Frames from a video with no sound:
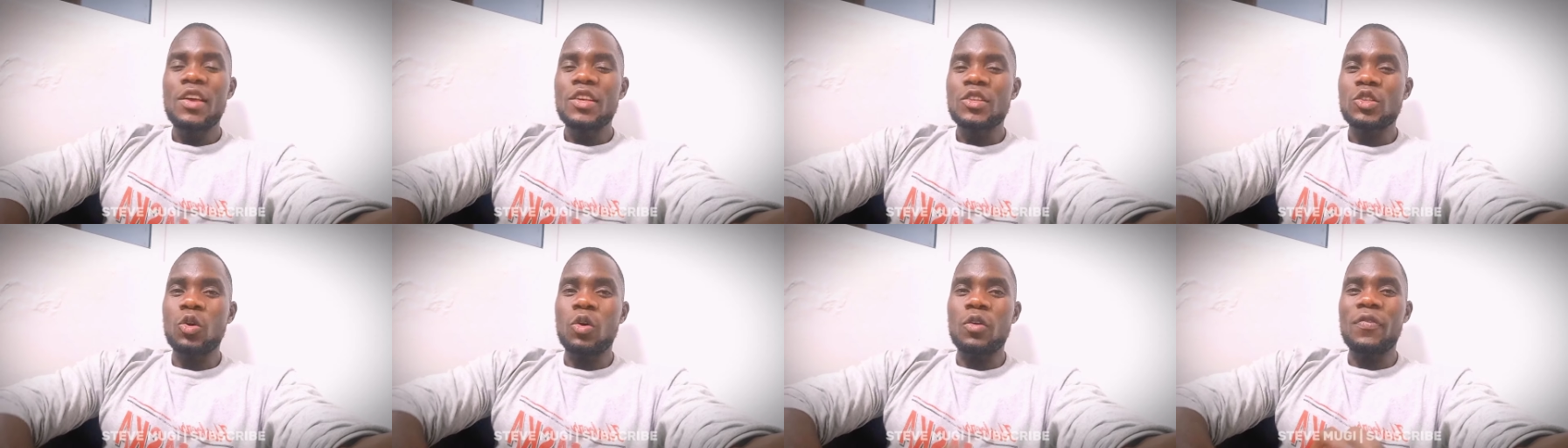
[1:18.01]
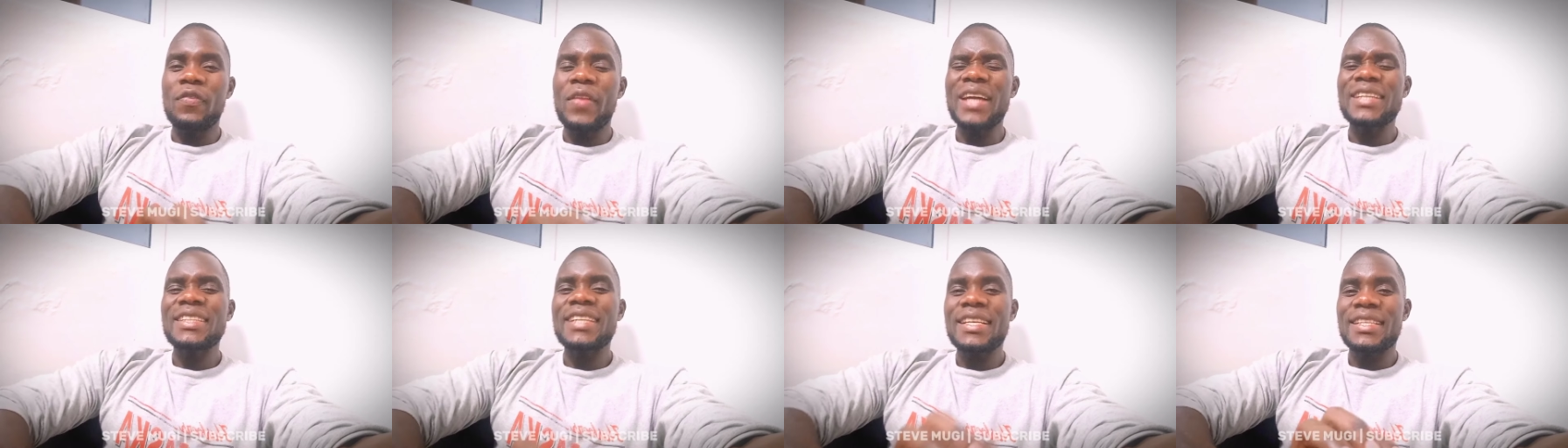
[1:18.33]
So
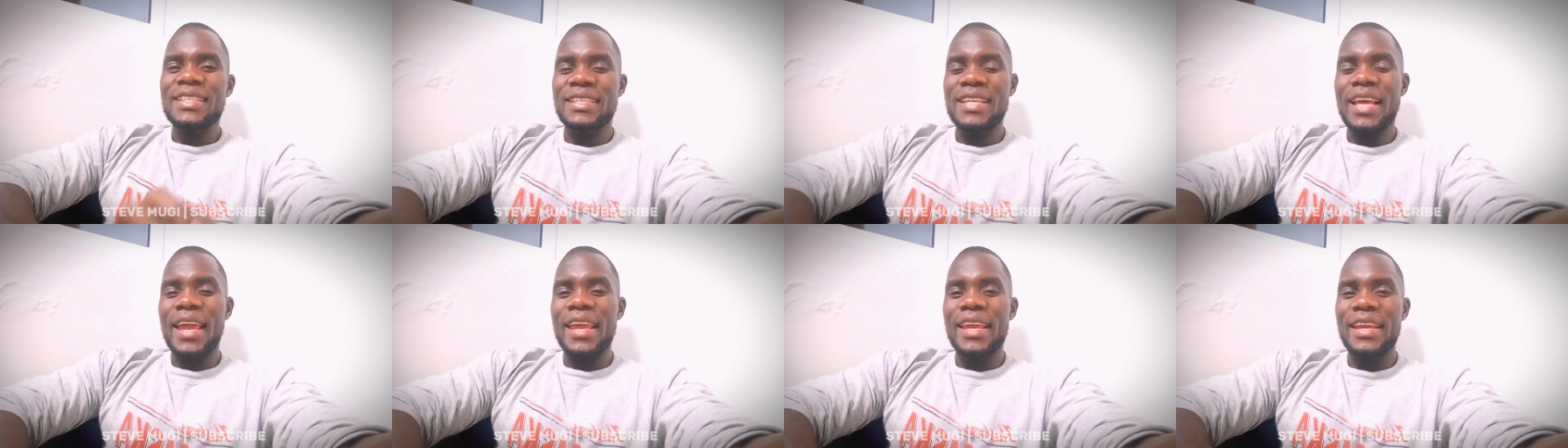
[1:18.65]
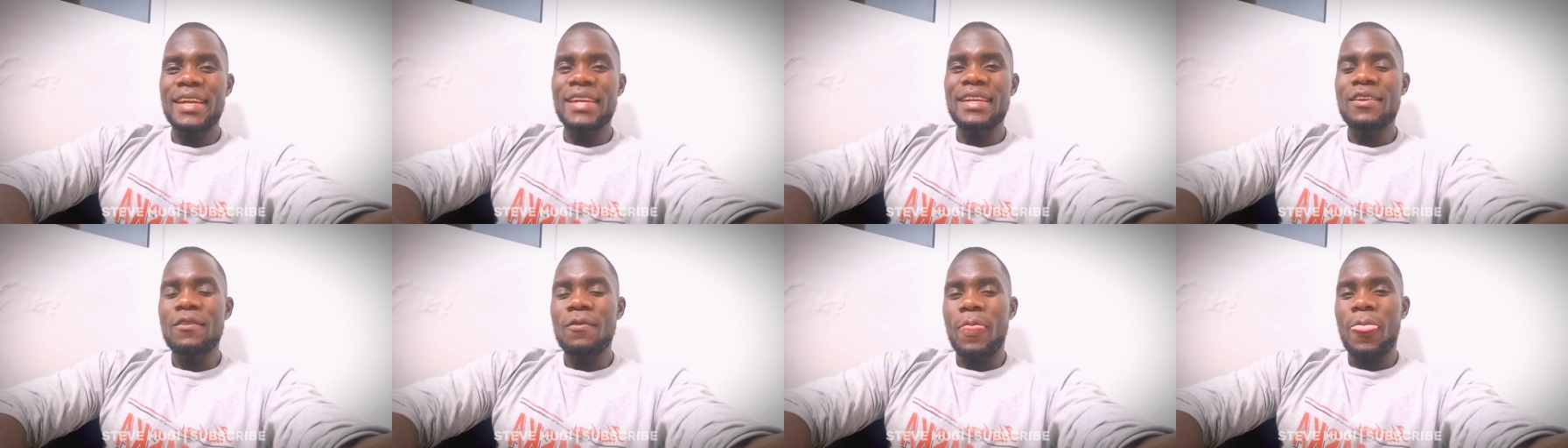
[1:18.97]
that
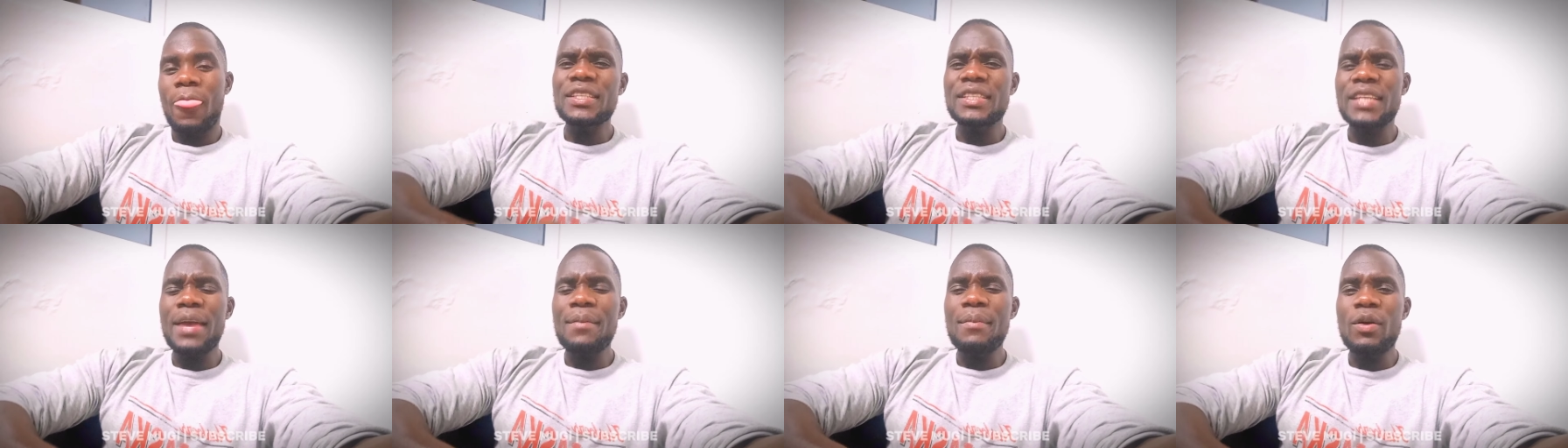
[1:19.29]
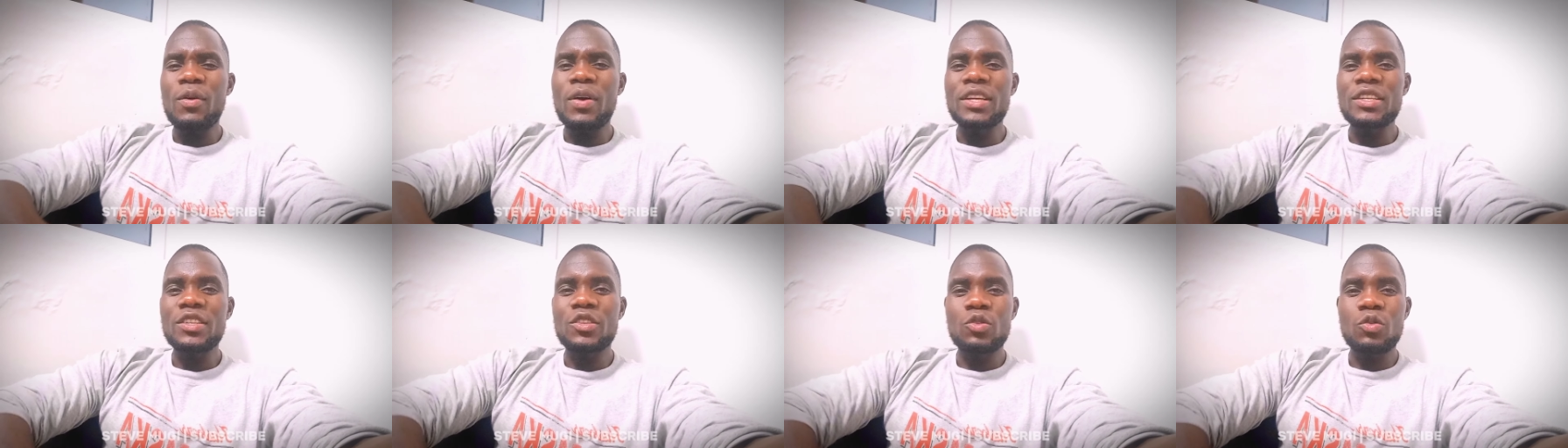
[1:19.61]
aside, this time
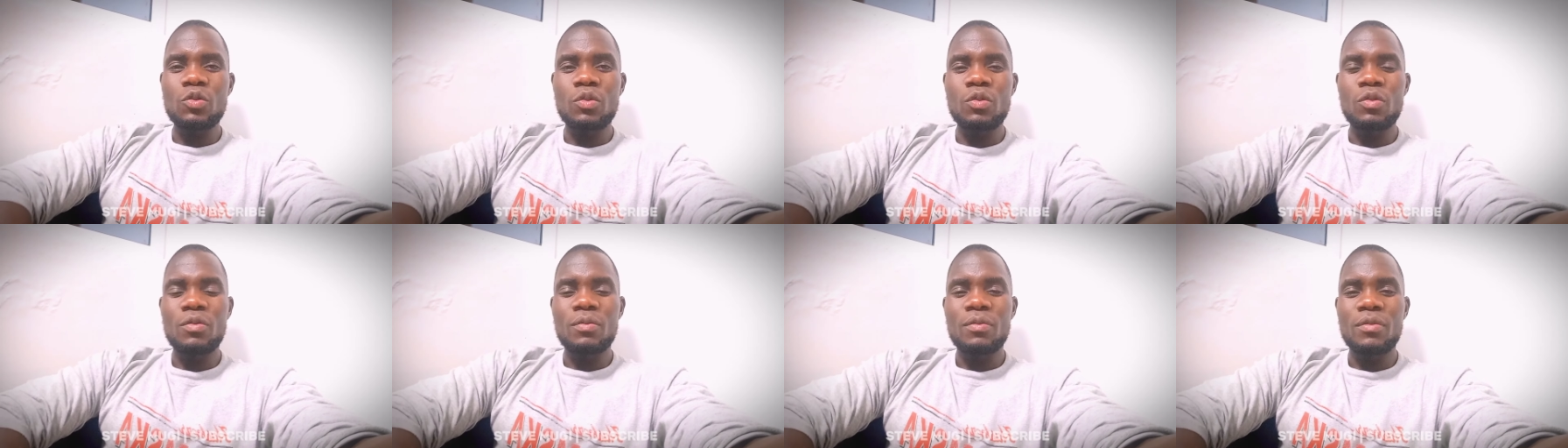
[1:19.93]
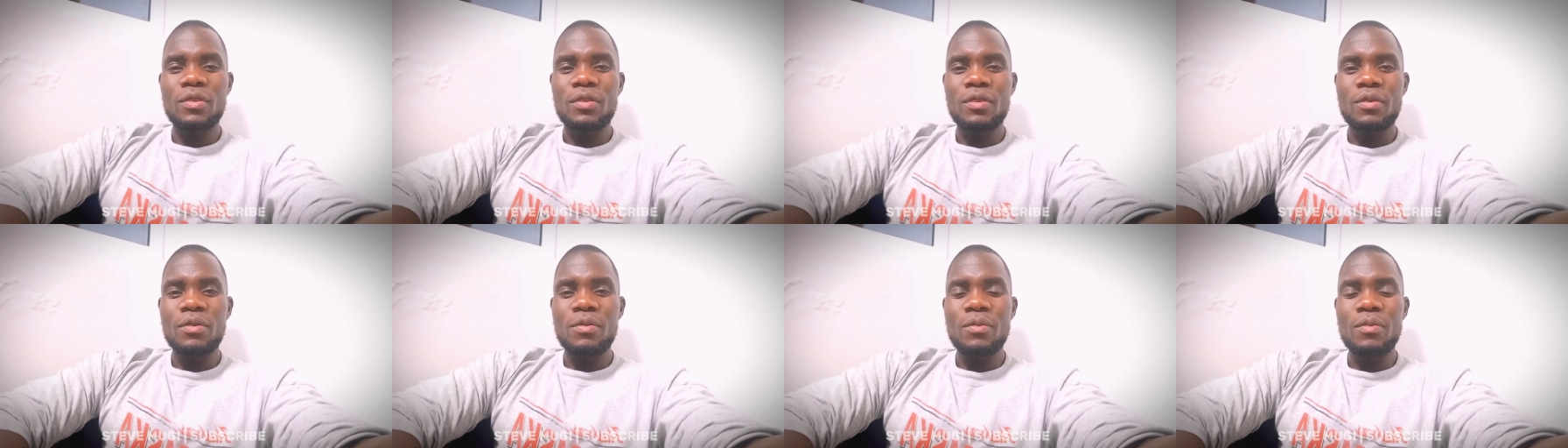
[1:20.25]
I want to
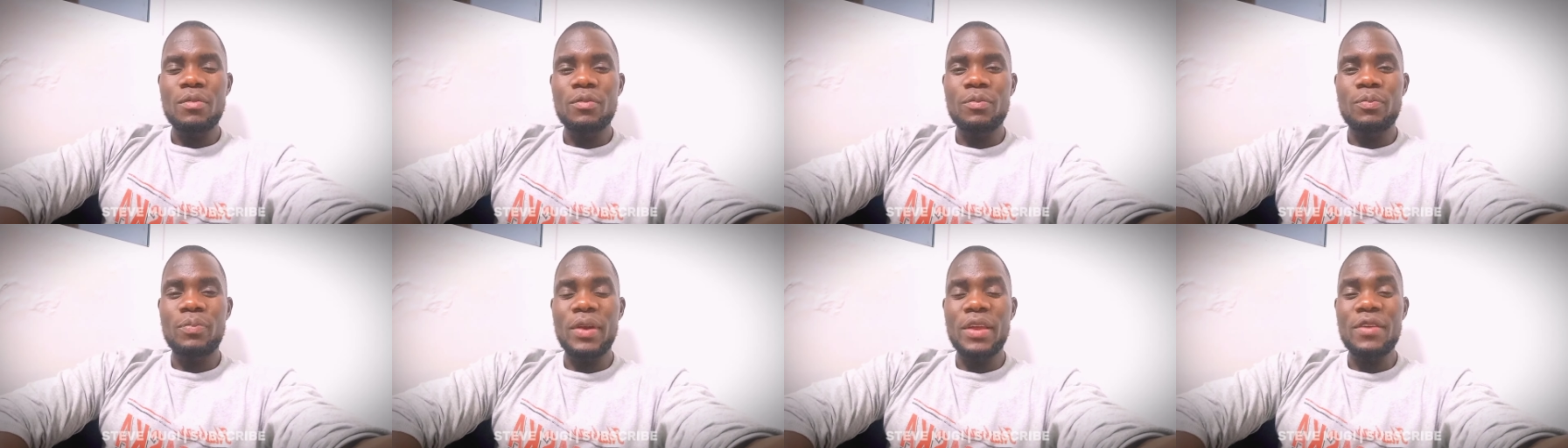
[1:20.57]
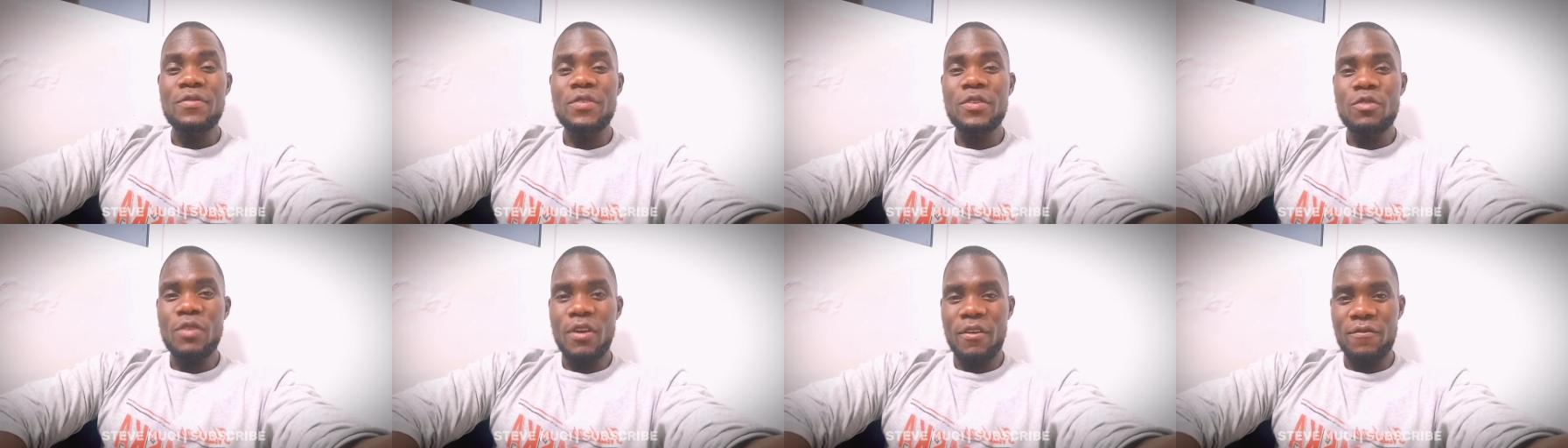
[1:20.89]

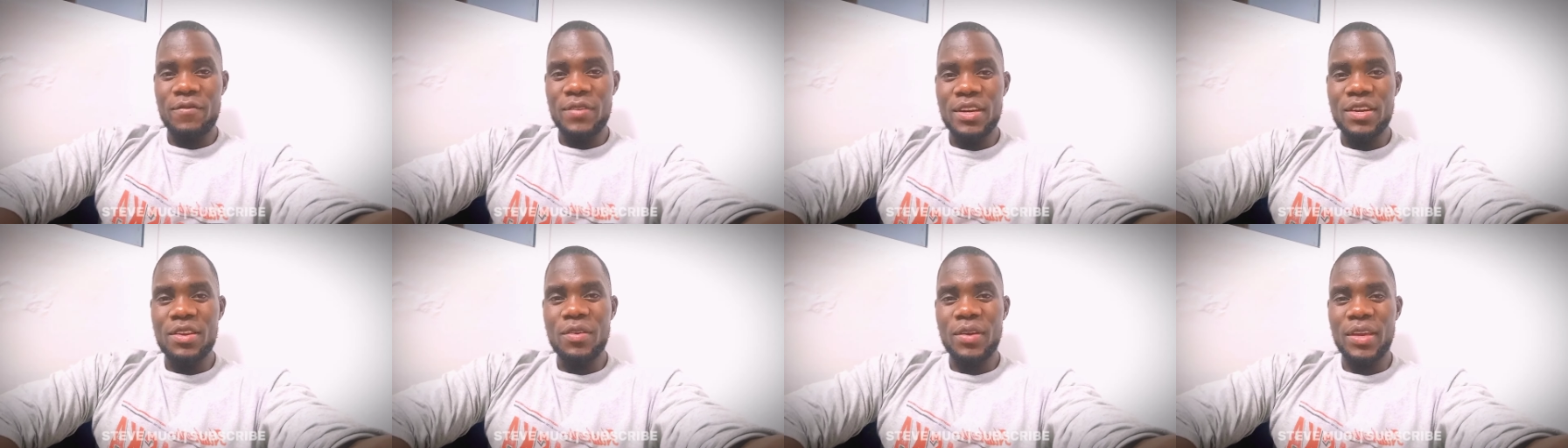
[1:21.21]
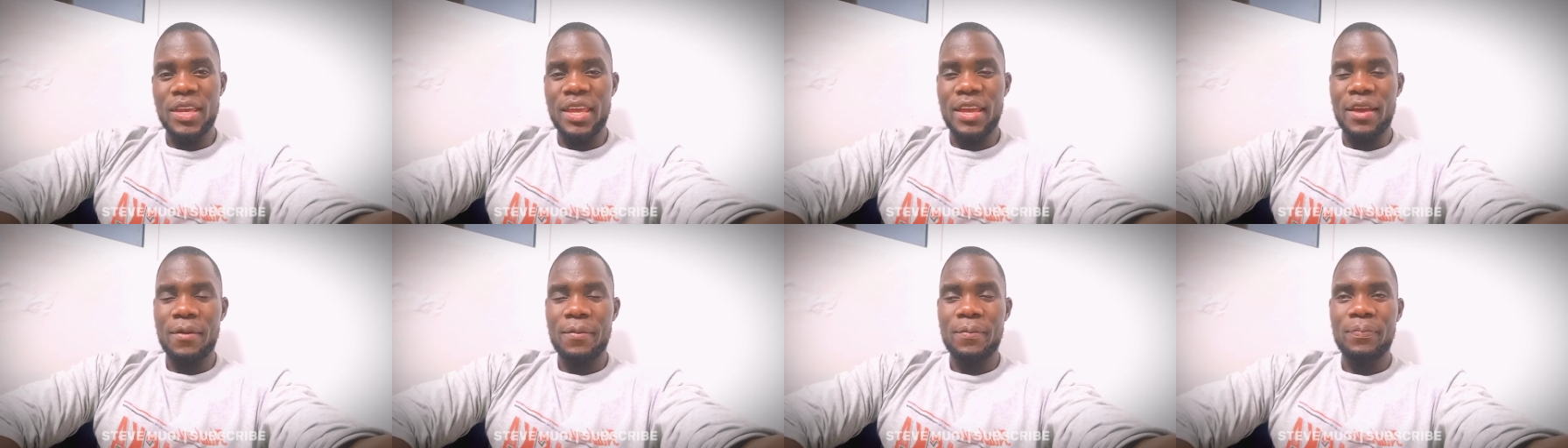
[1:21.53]
play for you a video
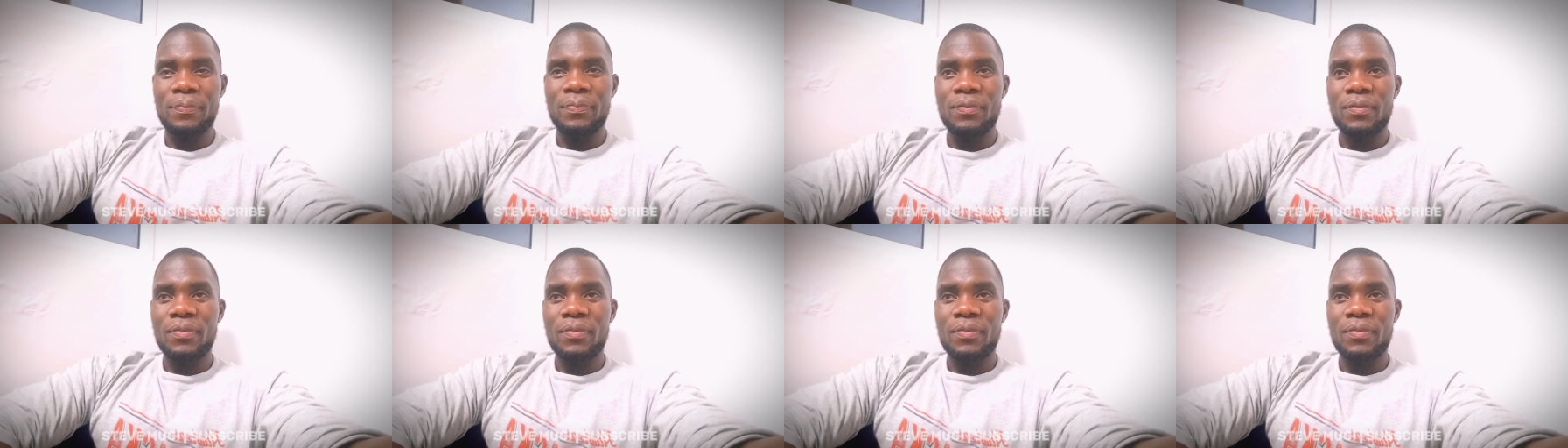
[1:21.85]
here.